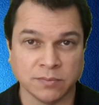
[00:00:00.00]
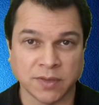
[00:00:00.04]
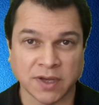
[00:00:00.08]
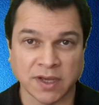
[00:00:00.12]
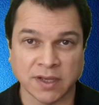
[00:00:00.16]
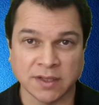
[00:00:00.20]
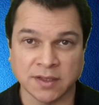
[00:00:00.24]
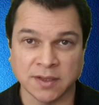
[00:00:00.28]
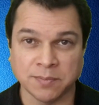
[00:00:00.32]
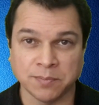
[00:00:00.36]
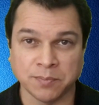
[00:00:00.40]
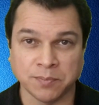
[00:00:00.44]

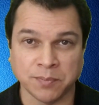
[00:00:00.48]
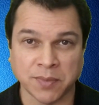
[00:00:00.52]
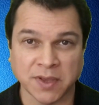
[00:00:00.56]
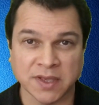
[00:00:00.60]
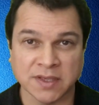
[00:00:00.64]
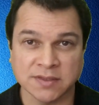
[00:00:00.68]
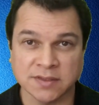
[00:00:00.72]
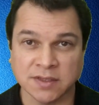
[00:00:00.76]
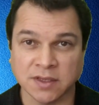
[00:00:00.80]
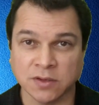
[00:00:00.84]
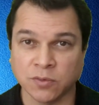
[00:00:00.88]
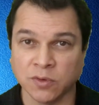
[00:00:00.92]
buy the
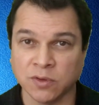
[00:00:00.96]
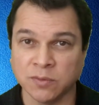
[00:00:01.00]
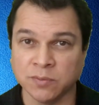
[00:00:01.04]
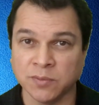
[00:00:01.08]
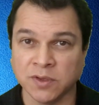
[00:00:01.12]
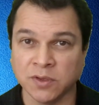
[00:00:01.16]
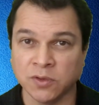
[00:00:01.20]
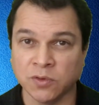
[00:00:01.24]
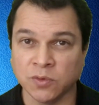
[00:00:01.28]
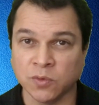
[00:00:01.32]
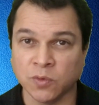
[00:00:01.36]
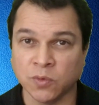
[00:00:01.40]
best
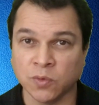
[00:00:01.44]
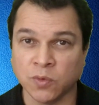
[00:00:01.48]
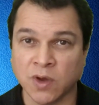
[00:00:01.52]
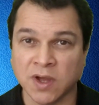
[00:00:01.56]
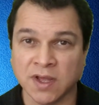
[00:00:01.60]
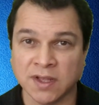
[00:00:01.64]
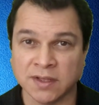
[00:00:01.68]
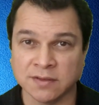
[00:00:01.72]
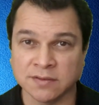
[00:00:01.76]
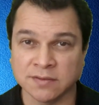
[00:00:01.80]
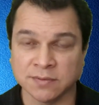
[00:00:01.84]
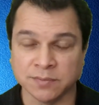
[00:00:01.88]
equipment you
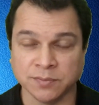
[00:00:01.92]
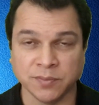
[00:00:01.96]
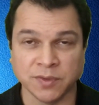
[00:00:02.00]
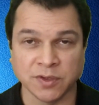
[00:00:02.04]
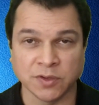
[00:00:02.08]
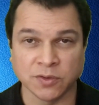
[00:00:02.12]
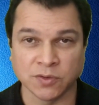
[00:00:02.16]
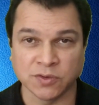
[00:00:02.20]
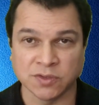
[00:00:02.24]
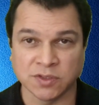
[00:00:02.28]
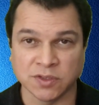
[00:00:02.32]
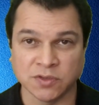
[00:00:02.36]
want
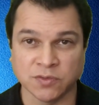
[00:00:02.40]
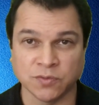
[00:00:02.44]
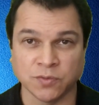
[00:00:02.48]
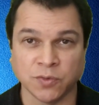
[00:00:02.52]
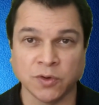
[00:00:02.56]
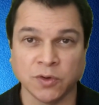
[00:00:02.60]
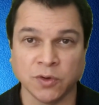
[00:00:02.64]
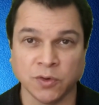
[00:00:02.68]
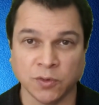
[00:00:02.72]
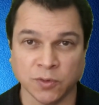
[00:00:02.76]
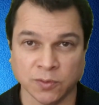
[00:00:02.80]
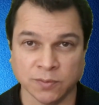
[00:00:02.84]
because it's
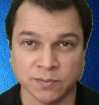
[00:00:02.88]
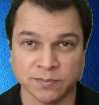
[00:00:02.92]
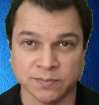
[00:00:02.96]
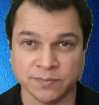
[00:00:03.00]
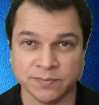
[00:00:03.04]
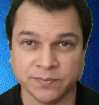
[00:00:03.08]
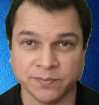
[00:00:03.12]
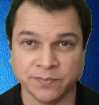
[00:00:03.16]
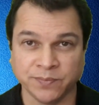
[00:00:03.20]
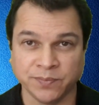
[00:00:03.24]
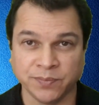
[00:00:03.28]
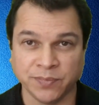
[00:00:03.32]
for you.
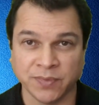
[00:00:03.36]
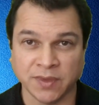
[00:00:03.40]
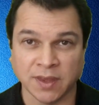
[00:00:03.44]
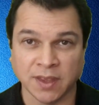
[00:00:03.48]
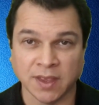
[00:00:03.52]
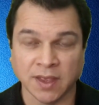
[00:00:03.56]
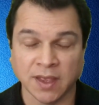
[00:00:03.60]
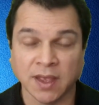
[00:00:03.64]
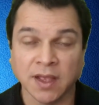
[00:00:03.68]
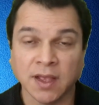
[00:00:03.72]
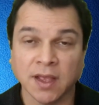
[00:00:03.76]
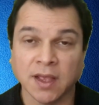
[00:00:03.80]

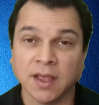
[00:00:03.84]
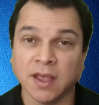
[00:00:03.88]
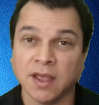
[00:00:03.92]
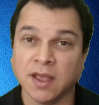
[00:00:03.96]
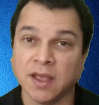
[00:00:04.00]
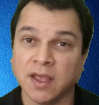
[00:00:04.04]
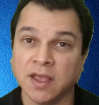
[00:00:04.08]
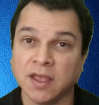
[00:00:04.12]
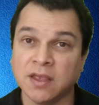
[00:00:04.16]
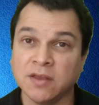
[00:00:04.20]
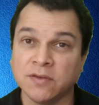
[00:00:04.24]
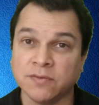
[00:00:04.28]

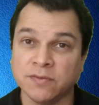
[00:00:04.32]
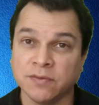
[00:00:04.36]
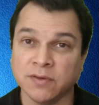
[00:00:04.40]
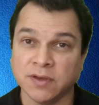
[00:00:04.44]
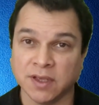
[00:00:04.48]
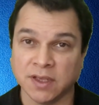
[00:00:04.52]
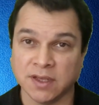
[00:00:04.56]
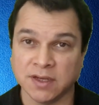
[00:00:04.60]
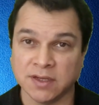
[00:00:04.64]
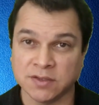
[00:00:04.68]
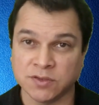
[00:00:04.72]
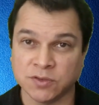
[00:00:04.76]

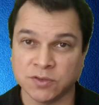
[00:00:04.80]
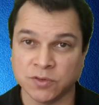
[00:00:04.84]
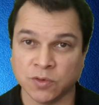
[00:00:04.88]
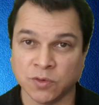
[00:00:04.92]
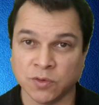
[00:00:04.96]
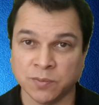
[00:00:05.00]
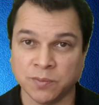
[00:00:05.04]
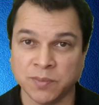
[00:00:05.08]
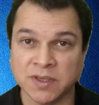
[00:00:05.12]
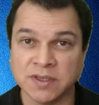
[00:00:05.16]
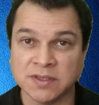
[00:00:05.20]
If it is your